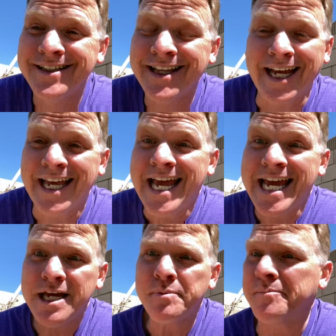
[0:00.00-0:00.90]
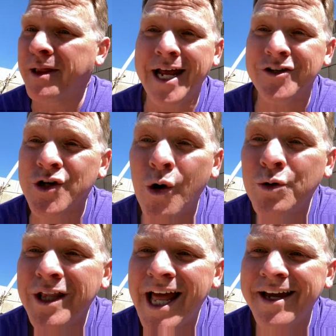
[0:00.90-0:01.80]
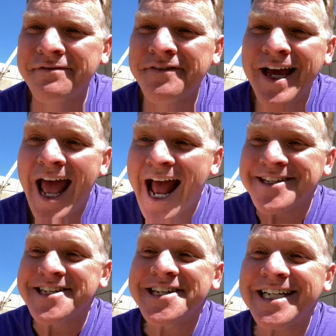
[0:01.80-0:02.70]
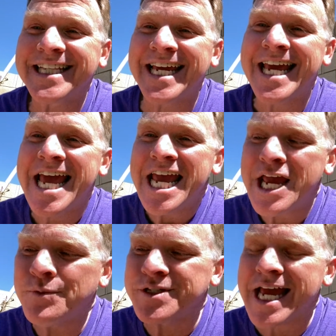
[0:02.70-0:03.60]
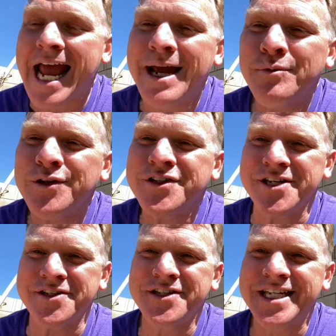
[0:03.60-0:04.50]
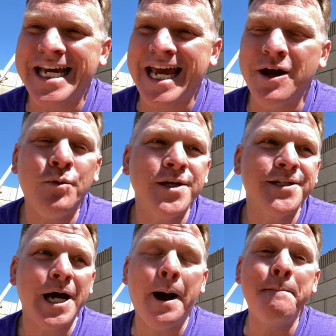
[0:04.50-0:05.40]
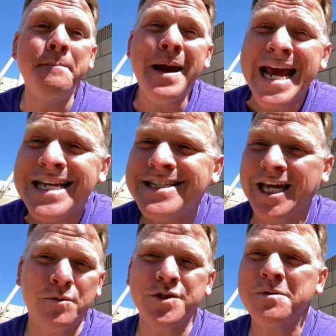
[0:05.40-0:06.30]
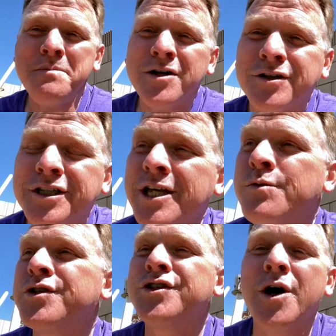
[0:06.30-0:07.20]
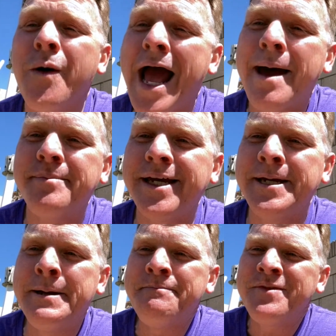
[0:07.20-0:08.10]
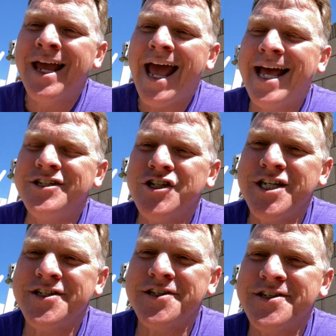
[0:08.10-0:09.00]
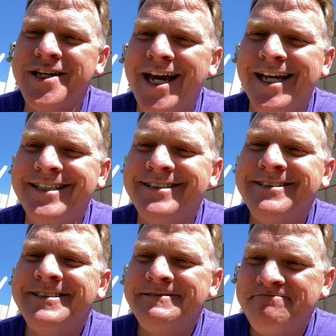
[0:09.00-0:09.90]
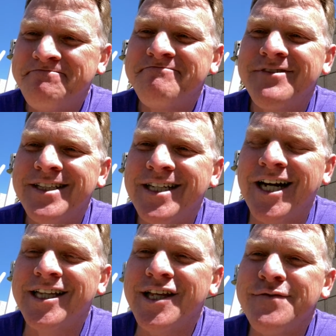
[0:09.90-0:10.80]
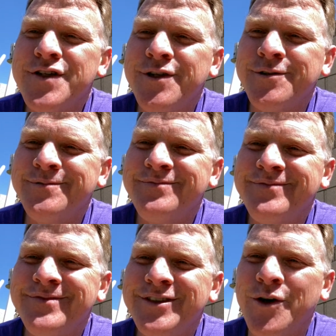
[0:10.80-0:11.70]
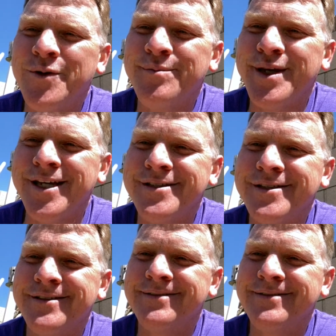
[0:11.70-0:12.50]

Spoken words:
Like, he had been blind his whole life. And suddenly, he was able to see. It was amazing. It was a miracle. He was so happy. And Jesus said, God loves you. Go in peace.